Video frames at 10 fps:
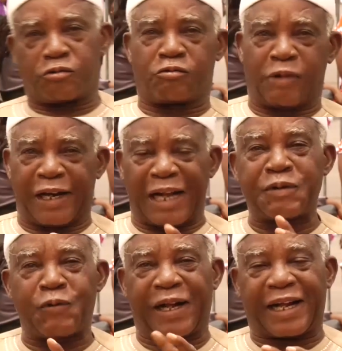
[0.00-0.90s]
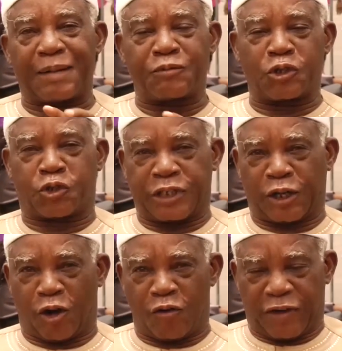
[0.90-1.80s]
Well, let me welcome you to
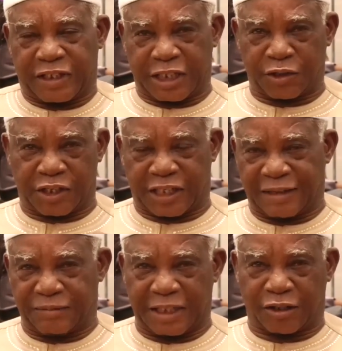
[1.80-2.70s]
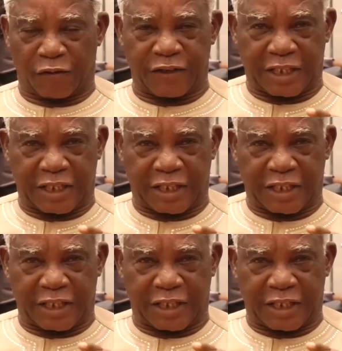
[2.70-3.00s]
the conversation segment of the